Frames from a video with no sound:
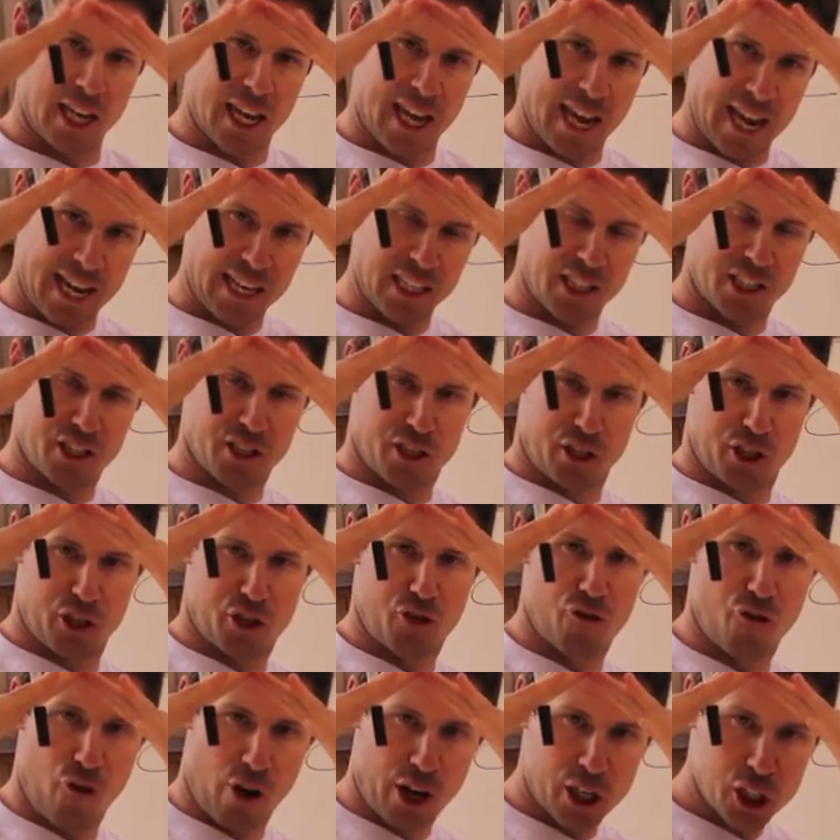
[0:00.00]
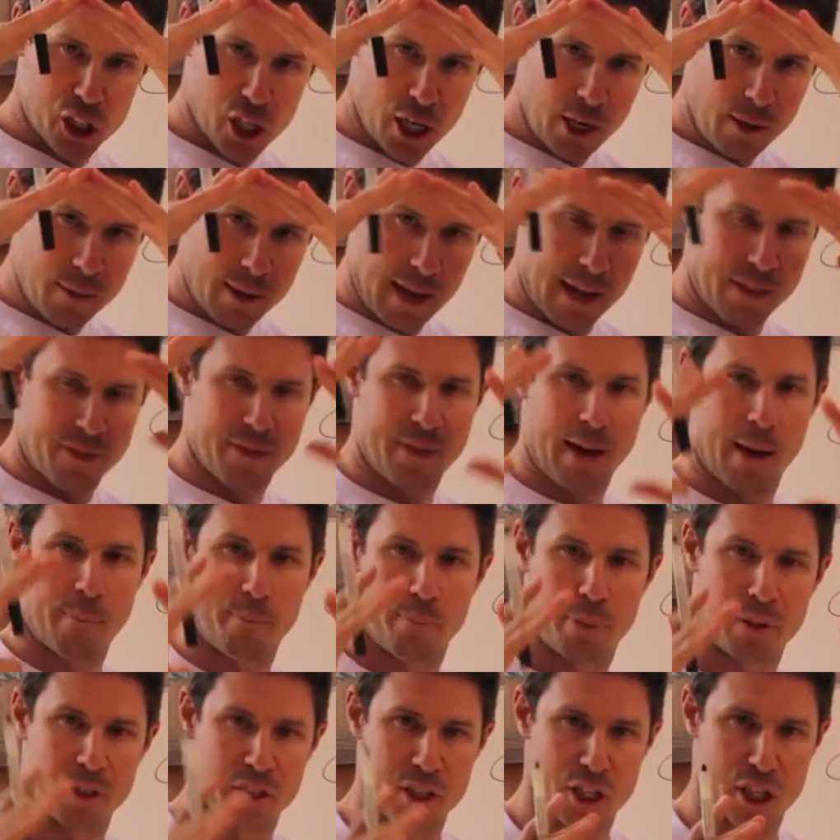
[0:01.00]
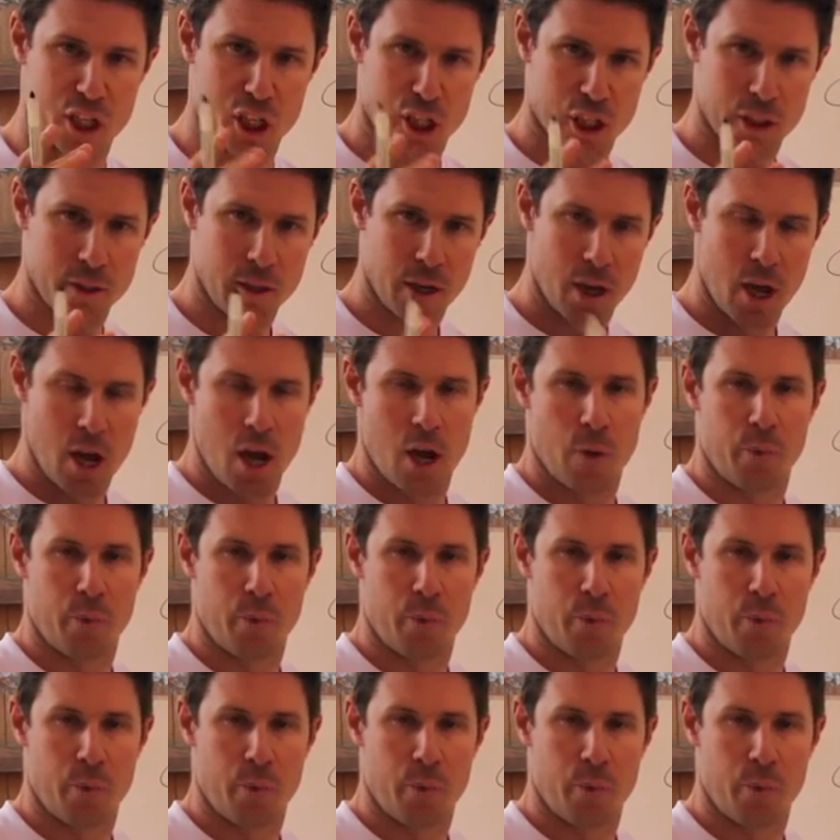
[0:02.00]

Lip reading: kinks the structure at that position,